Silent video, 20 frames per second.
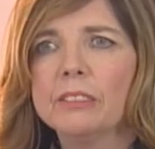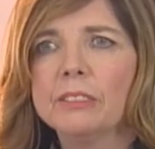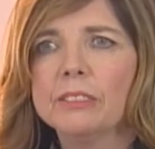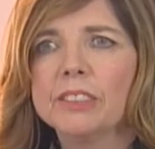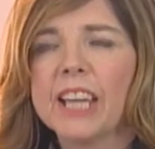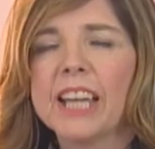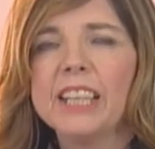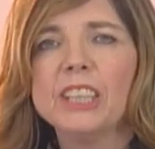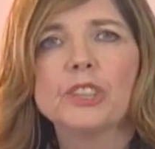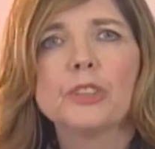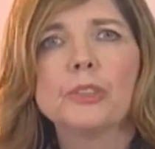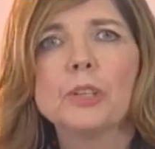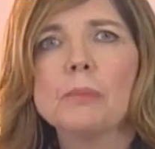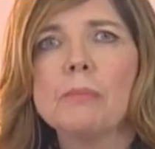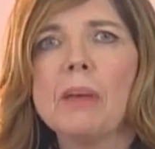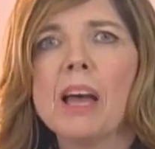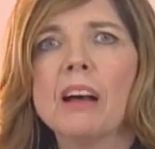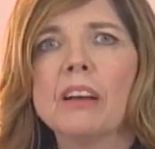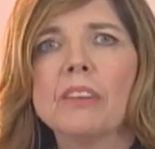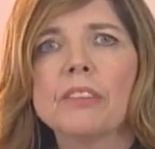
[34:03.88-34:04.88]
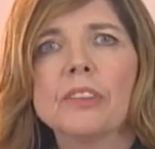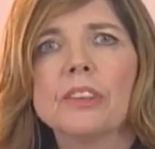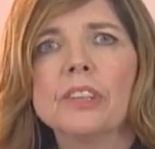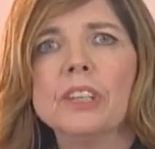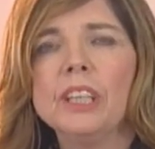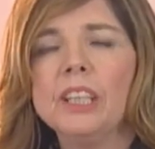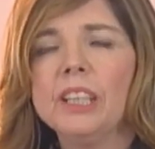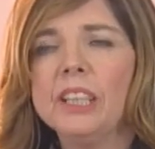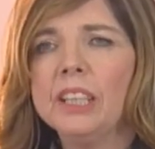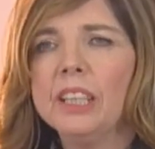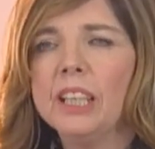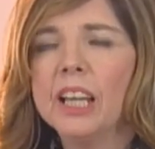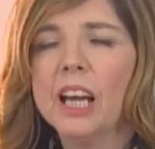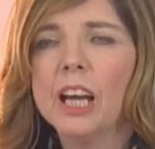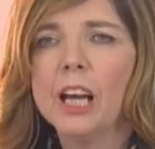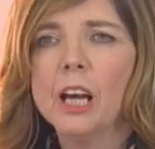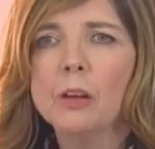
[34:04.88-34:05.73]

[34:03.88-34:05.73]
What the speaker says: data about the